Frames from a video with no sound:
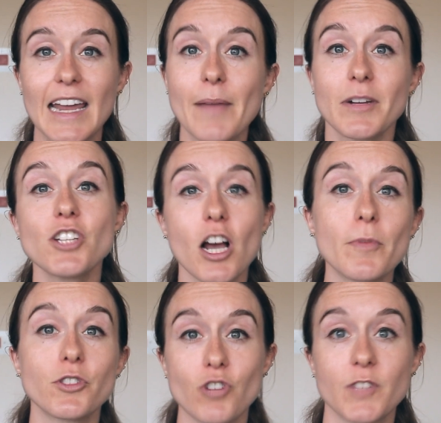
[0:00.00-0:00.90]
and I'm going to talk
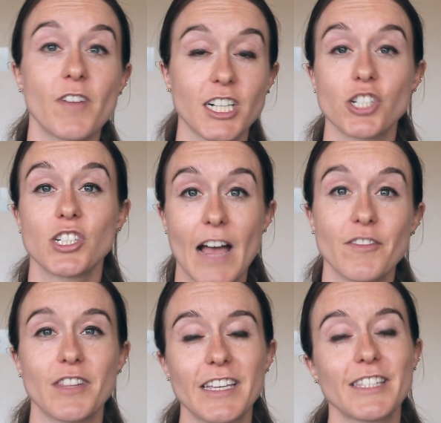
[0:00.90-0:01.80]
about stress fractures
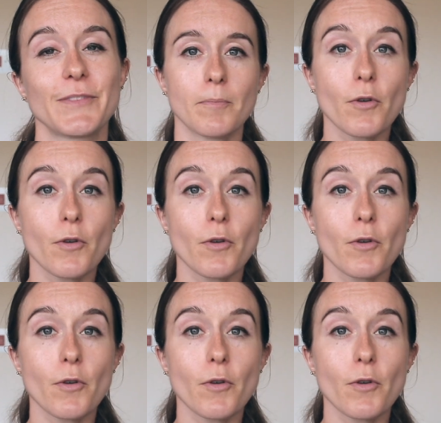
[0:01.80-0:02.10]
after this.